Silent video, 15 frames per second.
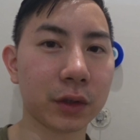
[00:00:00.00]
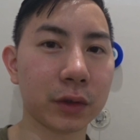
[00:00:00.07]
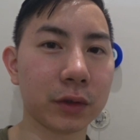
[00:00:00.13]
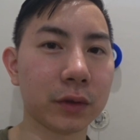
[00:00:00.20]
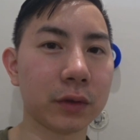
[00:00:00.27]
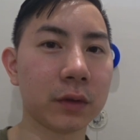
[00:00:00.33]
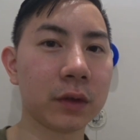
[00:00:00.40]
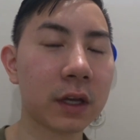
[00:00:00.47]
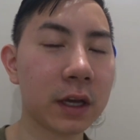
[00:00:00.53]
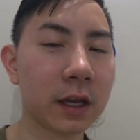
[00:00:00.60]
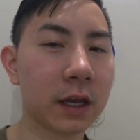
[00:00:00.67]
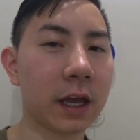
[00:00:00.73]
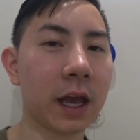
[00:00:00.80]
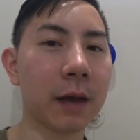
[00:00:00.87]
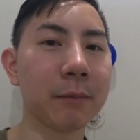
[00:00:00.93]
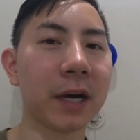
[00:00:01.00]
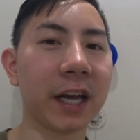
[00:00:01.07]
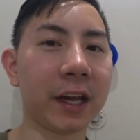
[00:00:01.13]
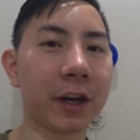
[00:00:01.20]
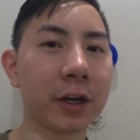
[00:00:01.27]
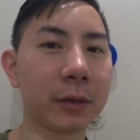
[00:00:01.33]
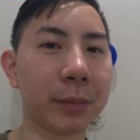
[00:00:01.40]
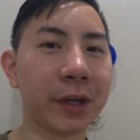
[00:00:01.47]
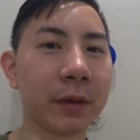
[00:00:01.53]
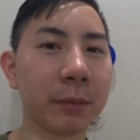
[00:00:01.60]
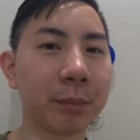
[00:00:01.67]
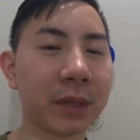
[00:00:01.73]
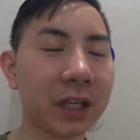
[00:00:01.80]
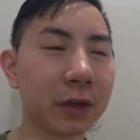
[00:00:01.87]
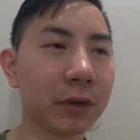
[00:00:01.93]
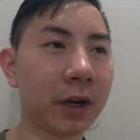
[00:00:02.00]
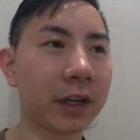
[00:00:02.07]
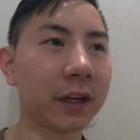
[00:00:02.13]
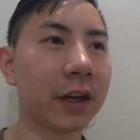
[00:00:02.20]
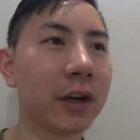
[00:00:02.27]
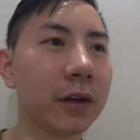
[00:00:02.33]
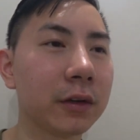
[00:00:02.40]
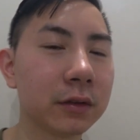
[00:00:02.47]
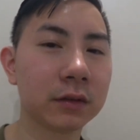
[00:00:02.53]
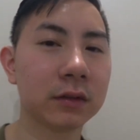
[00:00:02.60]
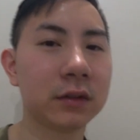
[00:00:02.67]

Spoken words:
So at my Airbnb right now,